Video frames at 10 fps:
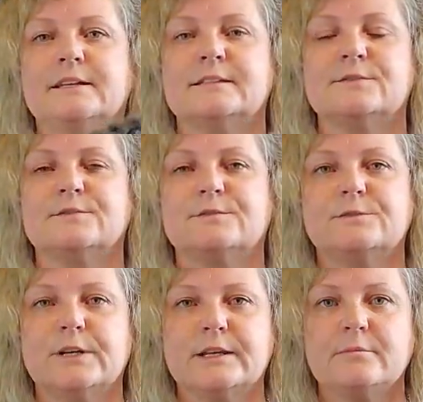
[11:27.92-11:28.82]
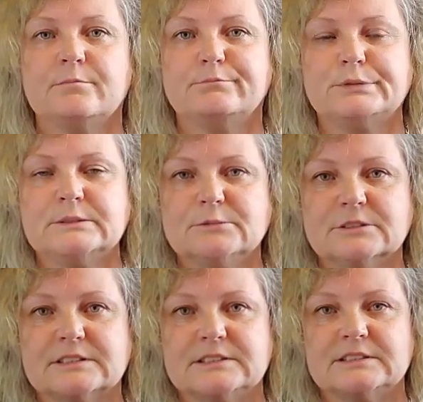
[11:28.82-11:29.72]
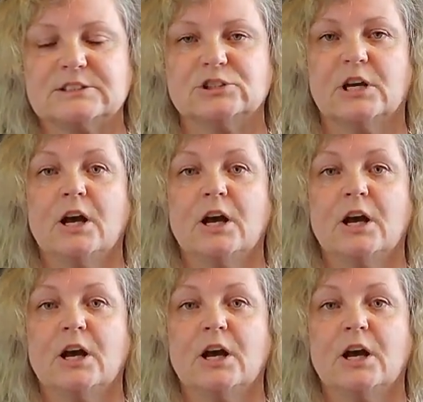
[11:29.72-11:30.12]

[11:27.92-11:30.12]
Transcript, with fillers: this freaking bobble stitch.